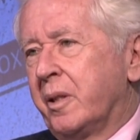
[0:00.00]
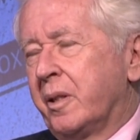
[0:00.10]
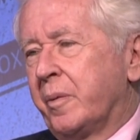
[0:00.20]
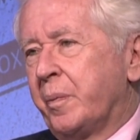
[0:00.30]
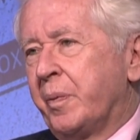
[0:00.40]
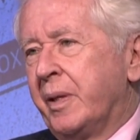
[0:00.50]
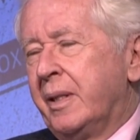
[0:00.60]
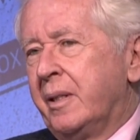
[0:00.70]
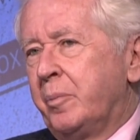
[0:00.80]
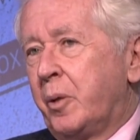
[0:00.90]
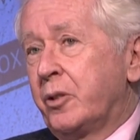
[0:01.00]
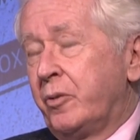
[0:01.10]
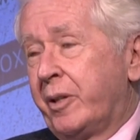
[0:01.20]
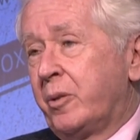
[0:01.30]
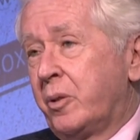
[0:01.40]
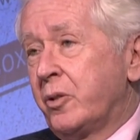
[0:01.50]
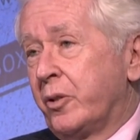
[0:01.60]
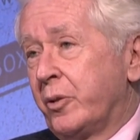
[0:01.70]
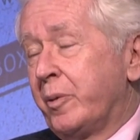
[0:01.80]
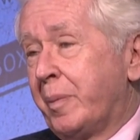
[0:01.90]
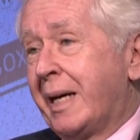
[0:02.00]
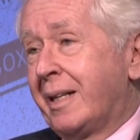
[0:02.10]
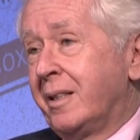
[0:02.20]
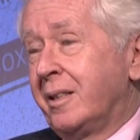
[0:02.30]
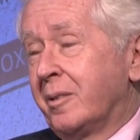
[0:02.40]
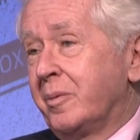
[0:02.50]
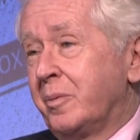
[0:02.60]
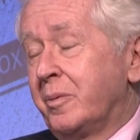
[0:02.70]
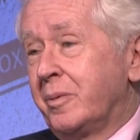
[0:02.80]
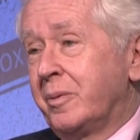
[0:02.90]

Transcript: Um, boxing around the world's not doing badly. I'm